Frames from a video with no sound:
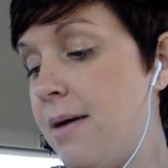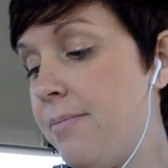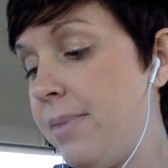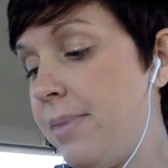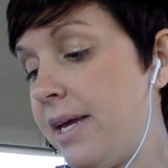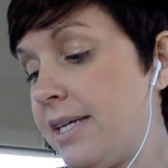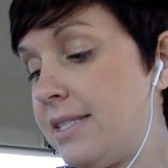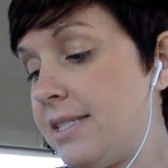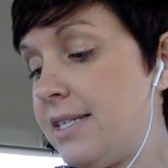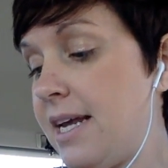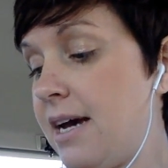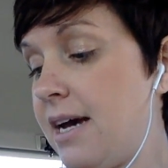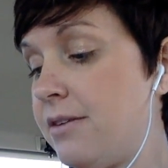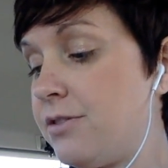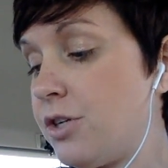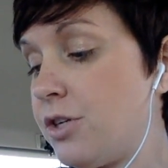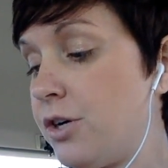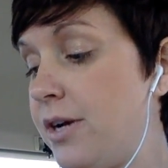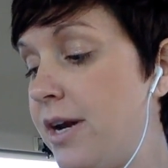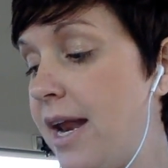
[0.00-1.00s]
Because
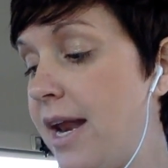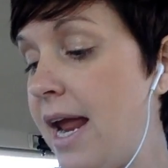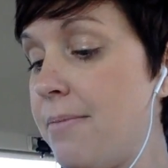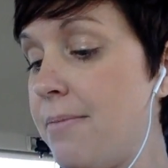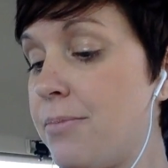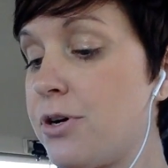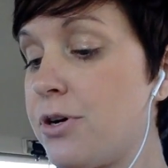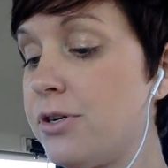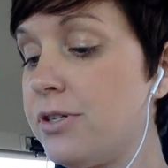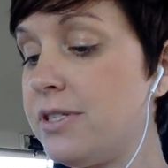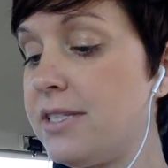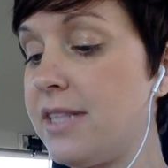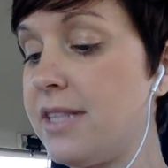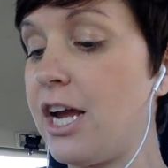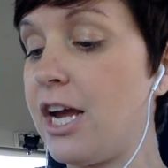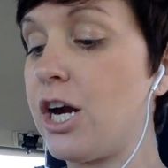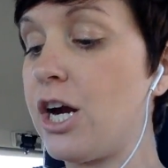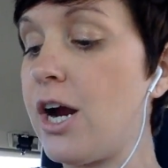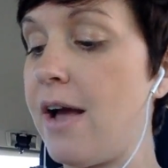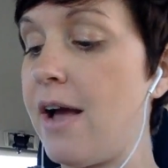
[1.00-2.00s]
nouns are namers,
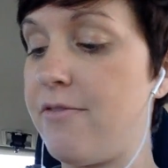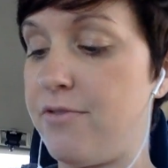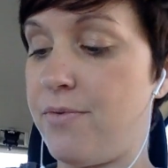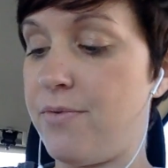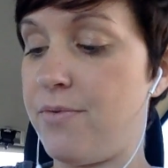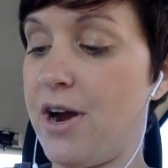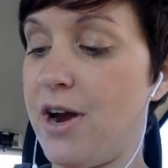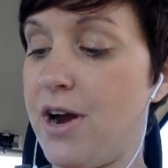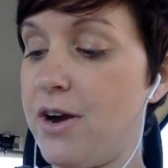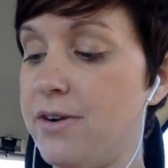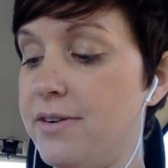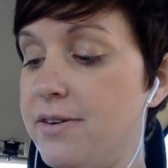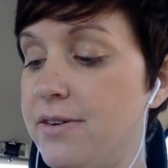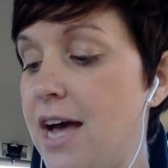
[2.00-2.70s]
they are everywhere.